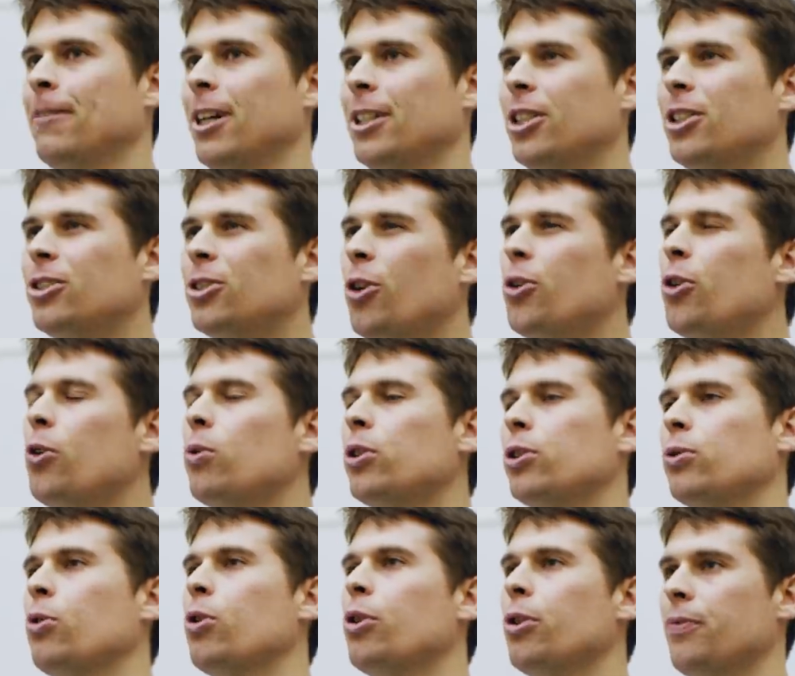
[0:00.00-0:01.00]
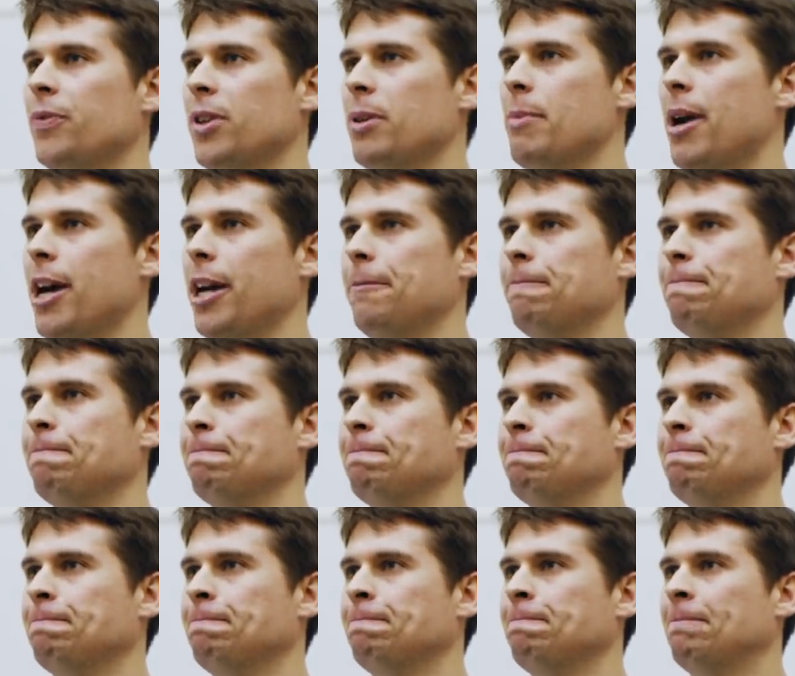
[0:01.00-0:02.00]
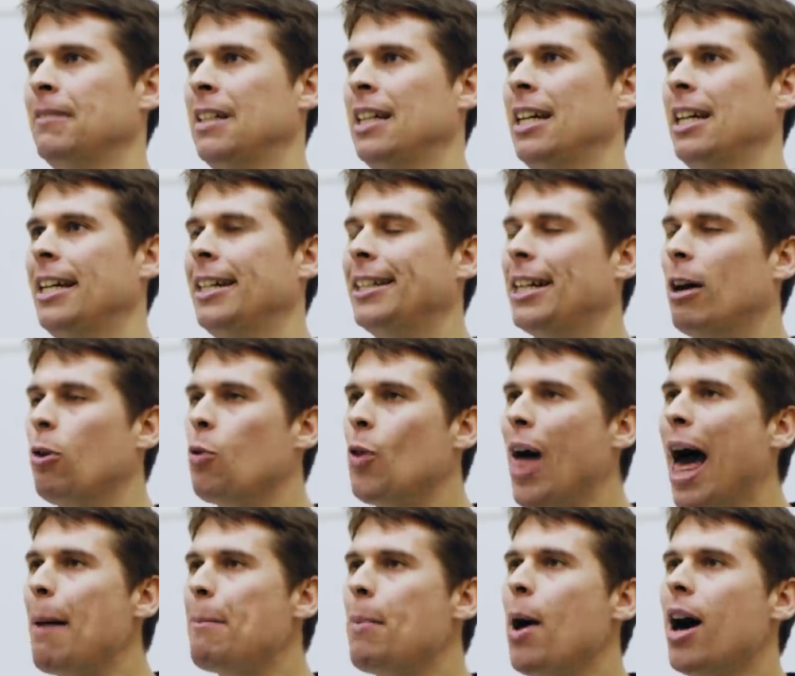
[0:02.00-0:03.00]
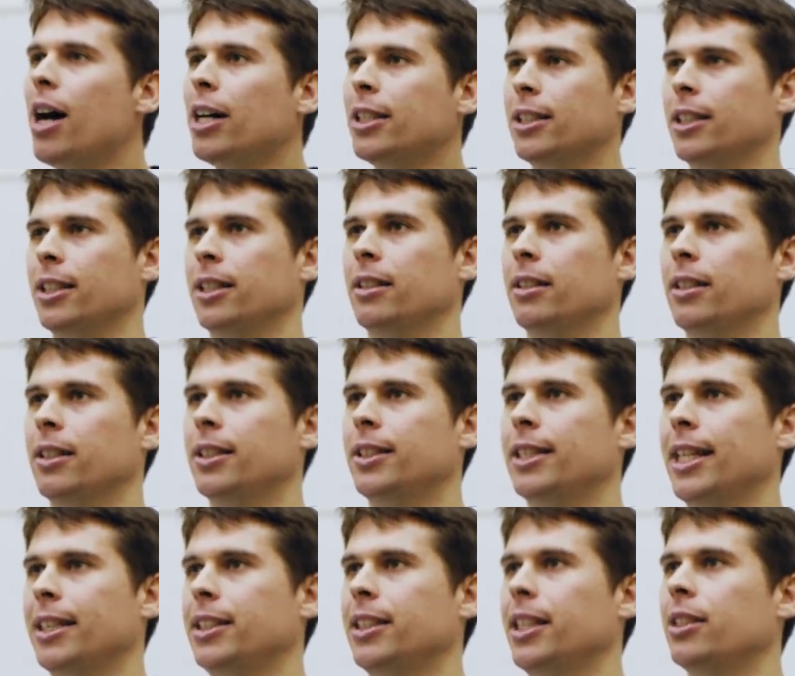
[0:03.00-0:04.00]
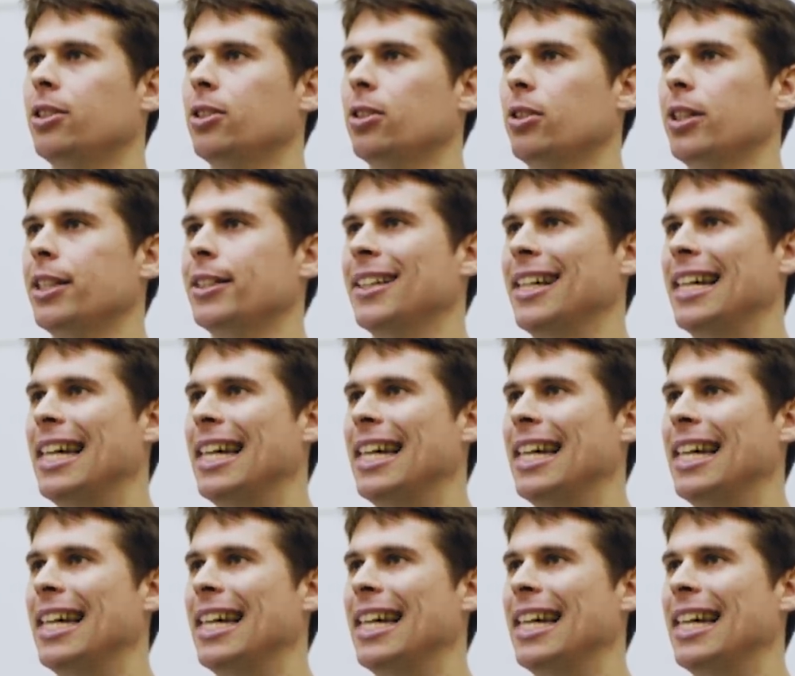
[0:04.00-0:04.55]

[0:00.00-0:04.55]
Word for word: I just don't know what's wrong with you, mate. Now, that person, six years on, is